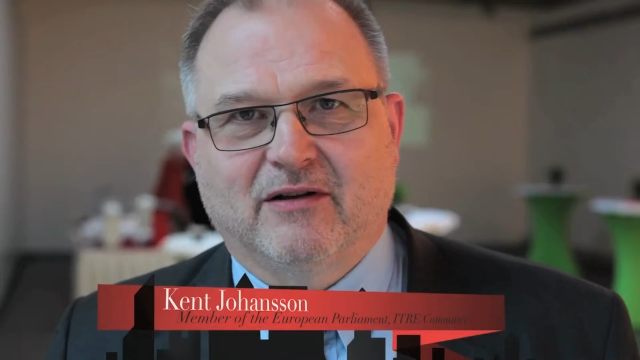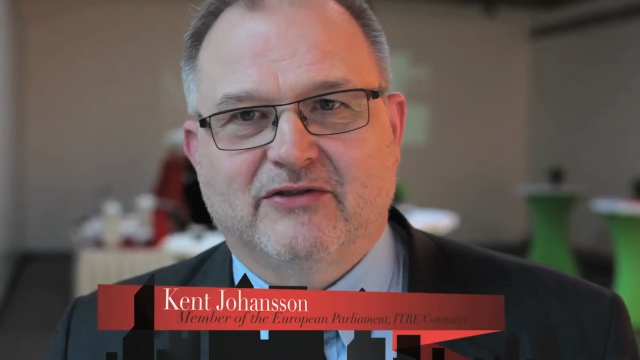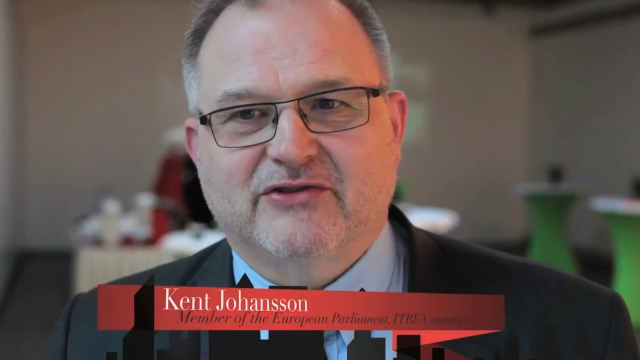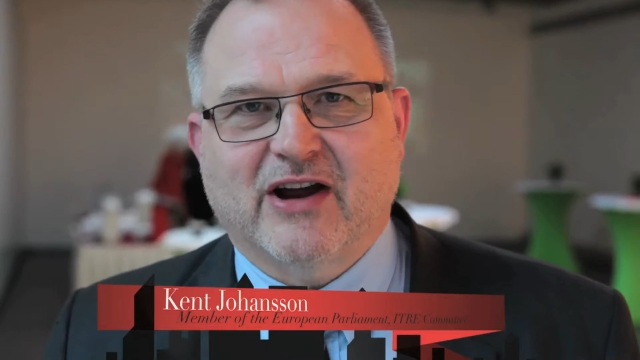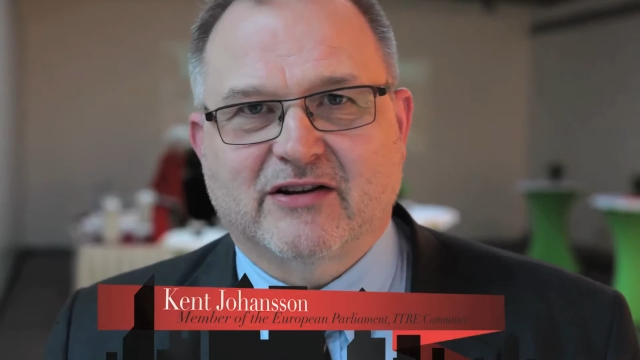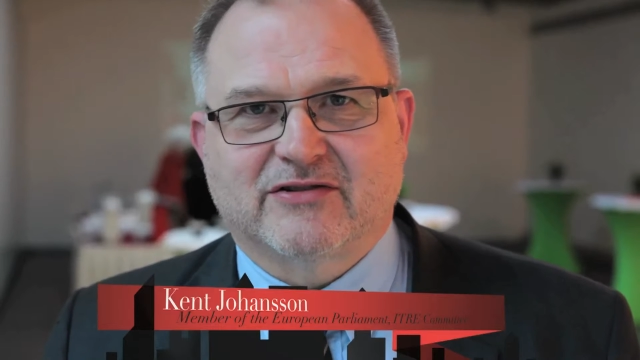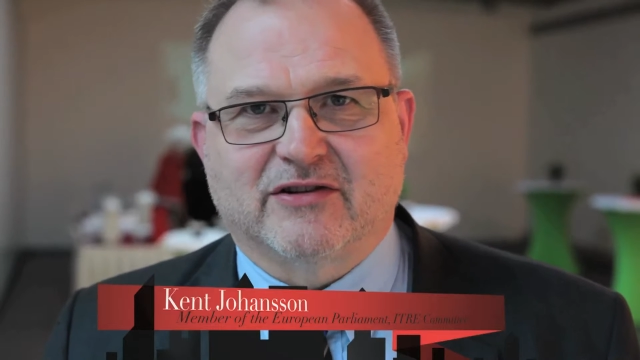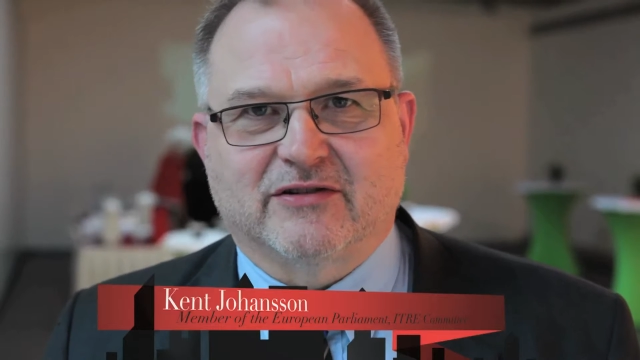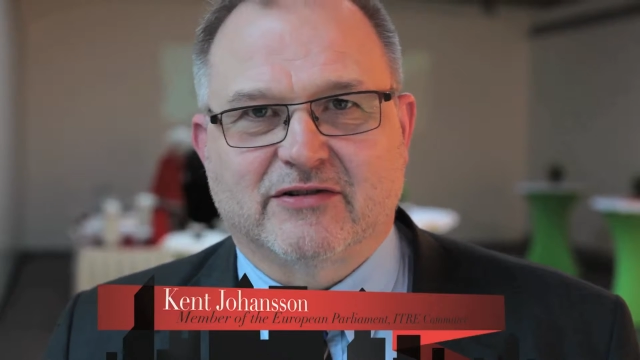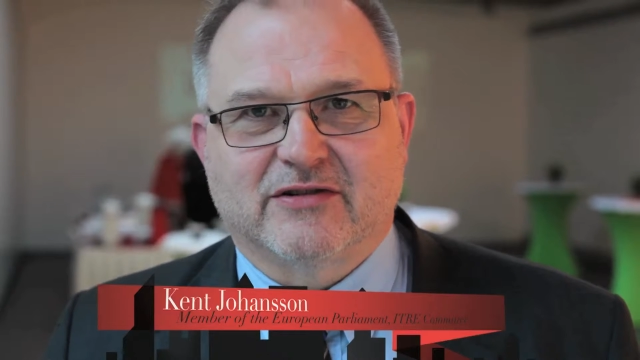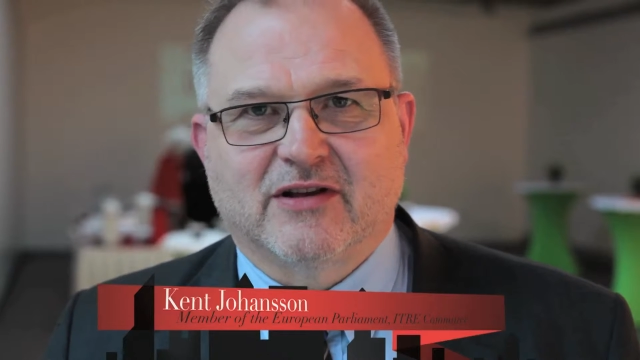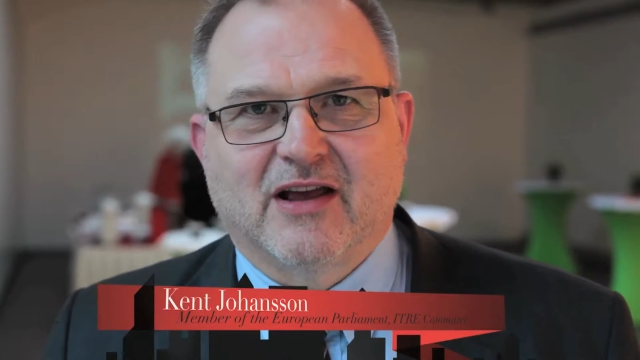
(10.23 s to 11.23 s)

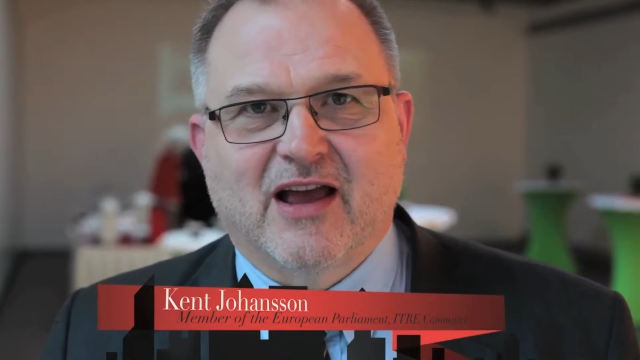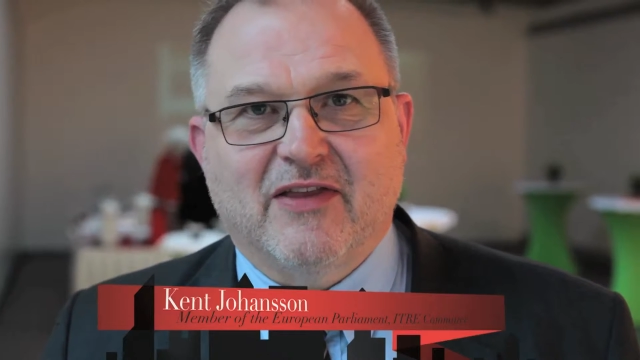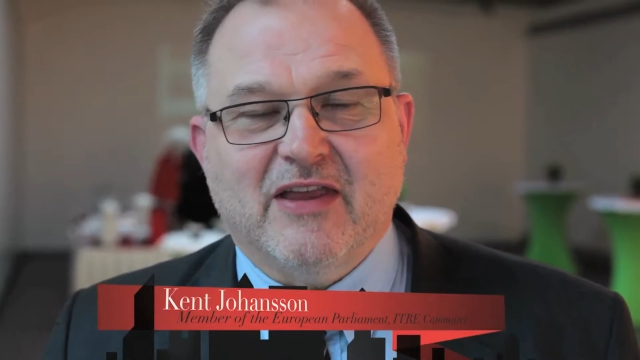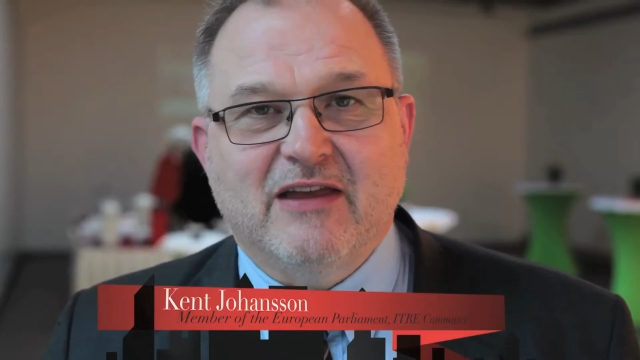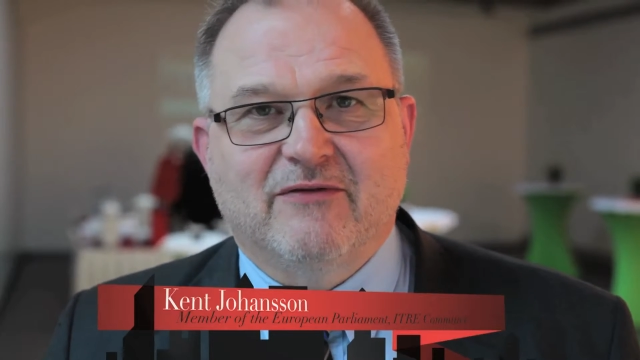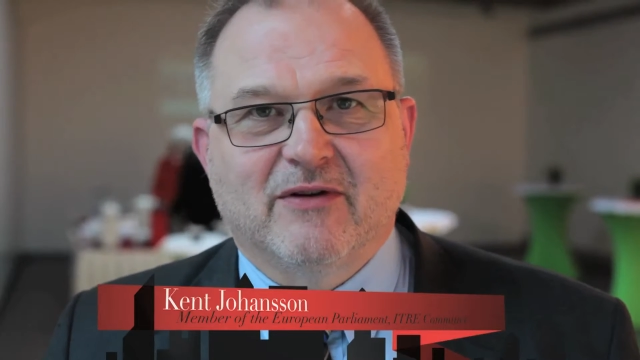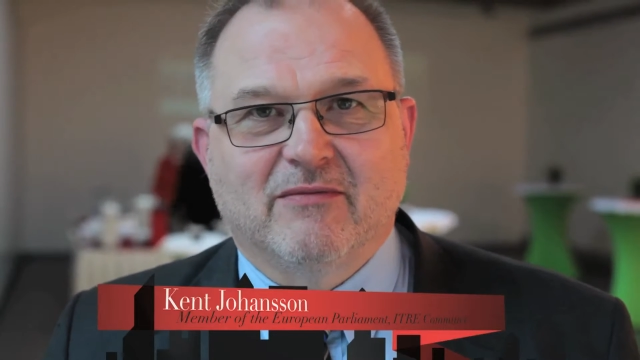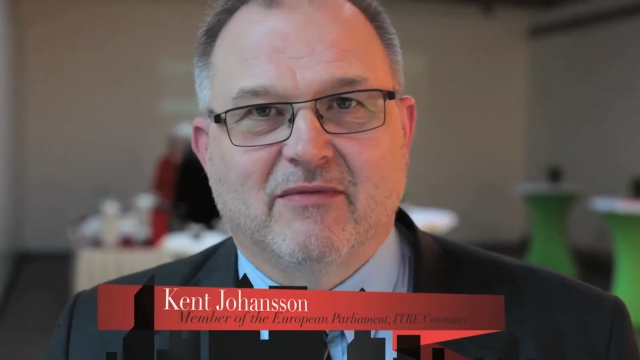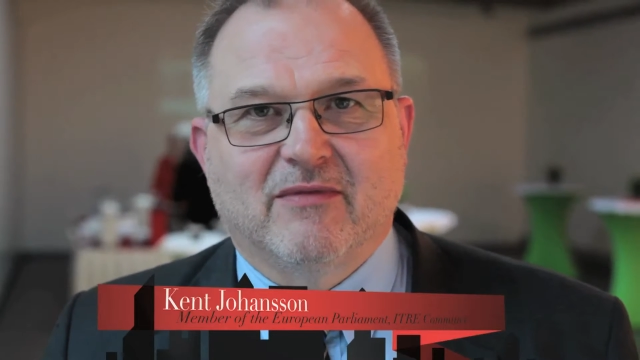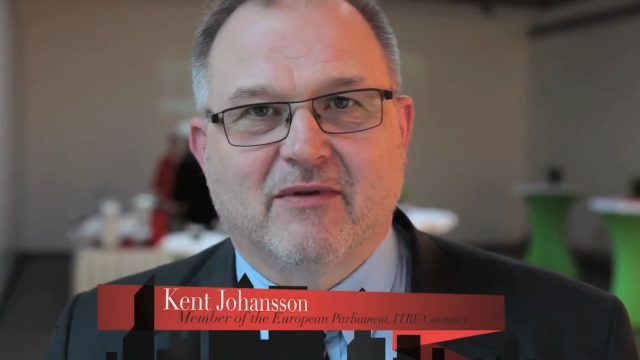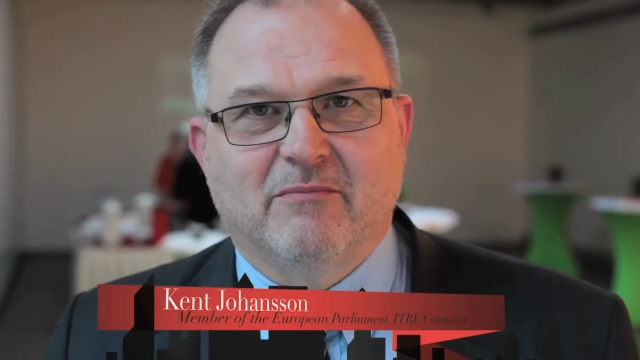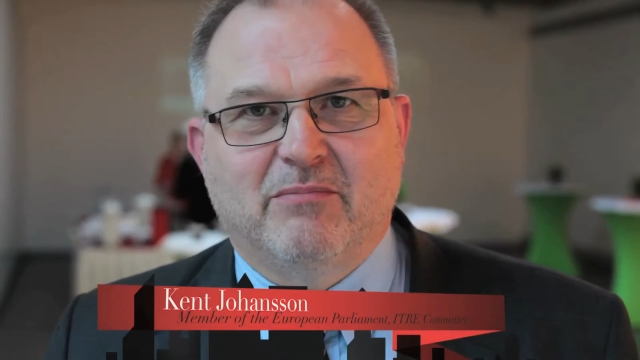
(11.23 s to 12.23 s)
structures and
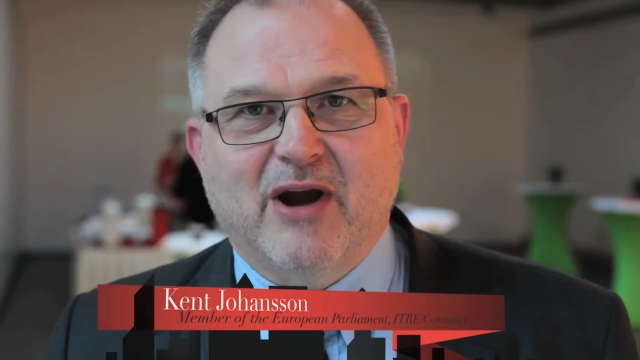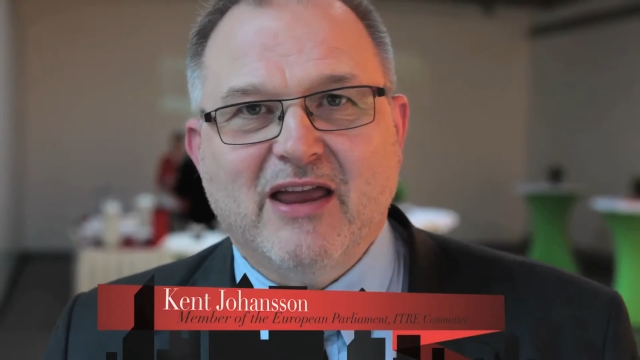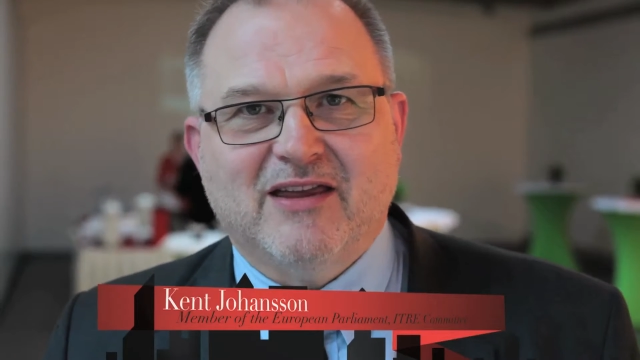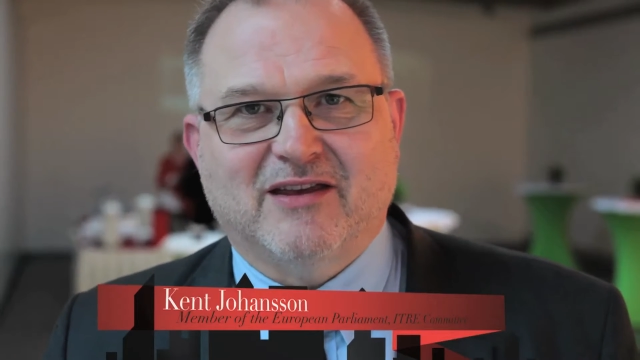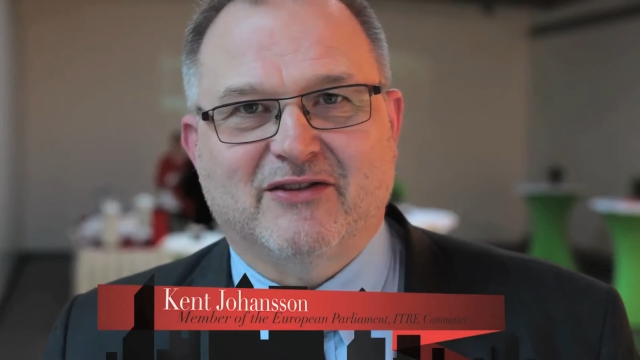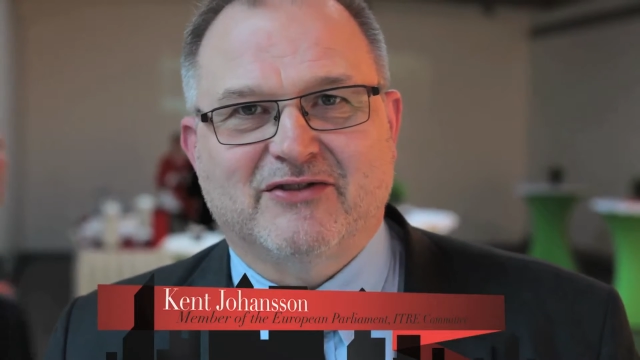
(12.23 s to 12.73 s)
even break